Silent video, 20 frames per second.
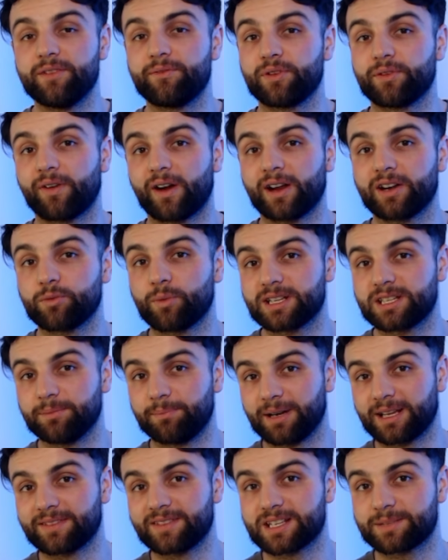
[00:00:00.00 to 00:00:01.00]
if you find a way to
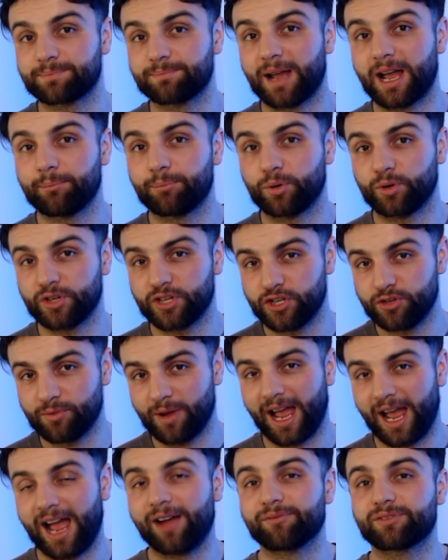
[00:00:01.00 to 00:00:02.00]
blink this bad boy, you
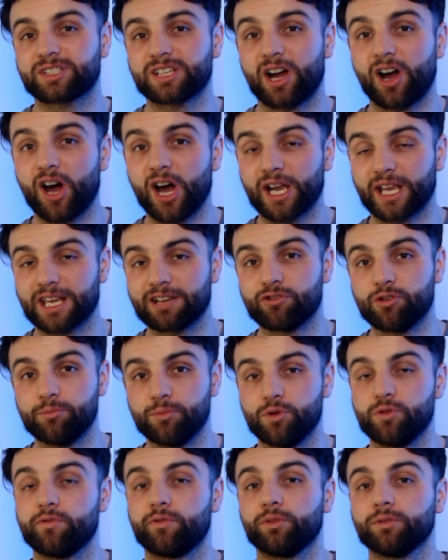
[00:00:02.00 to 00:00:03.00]
have target
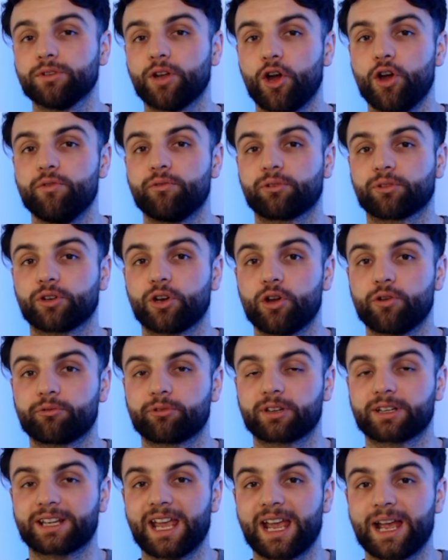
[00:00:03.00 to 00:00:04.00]
removal over and
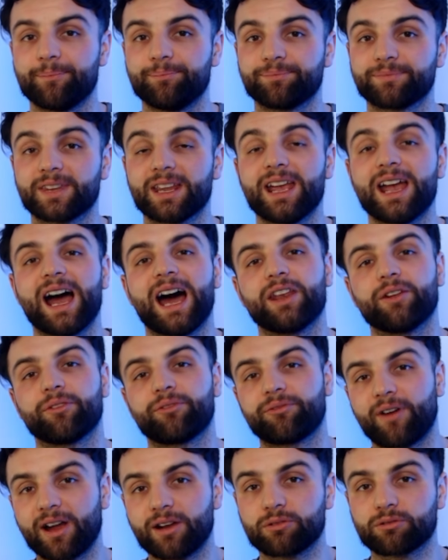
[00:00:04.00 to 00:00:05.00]
over again. And the
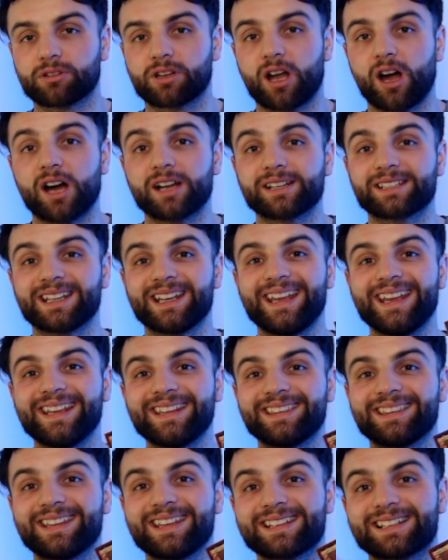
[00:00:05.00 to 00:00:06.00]
final card
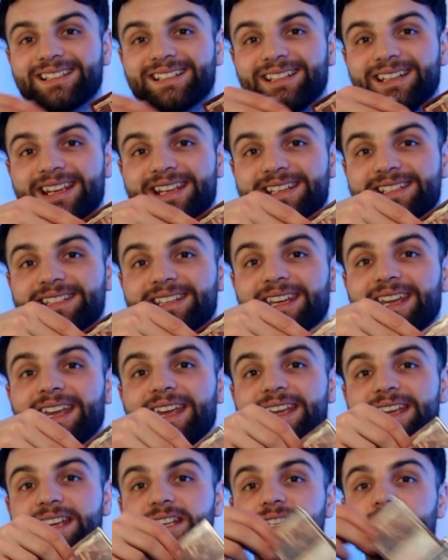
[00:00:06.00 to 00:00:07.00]
in this list
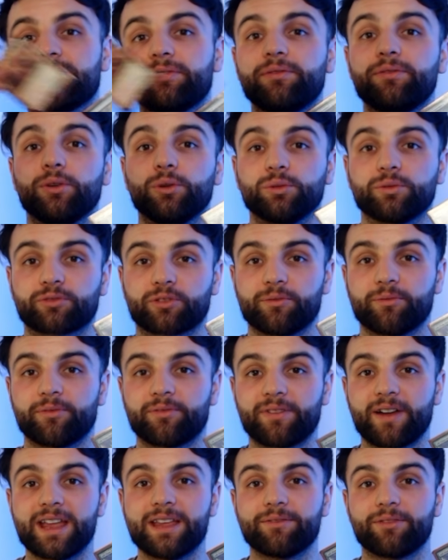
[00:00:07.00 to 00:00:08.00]
is Fall from
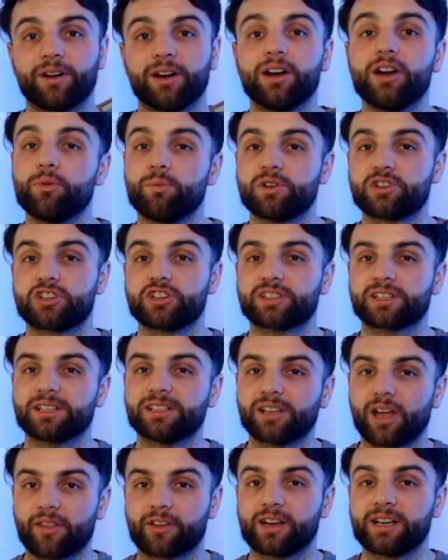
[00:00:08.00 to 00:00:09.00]
Favor, which is
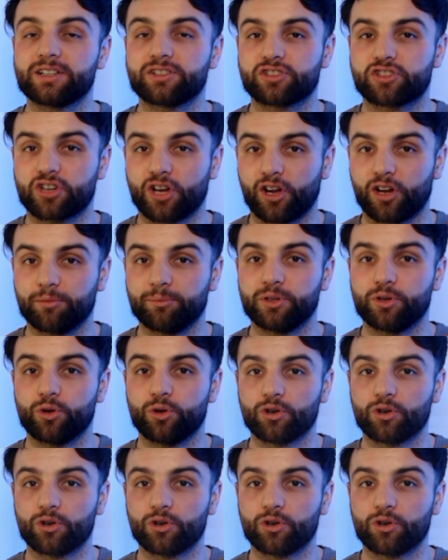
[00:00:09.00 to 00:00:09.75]
another Enchantment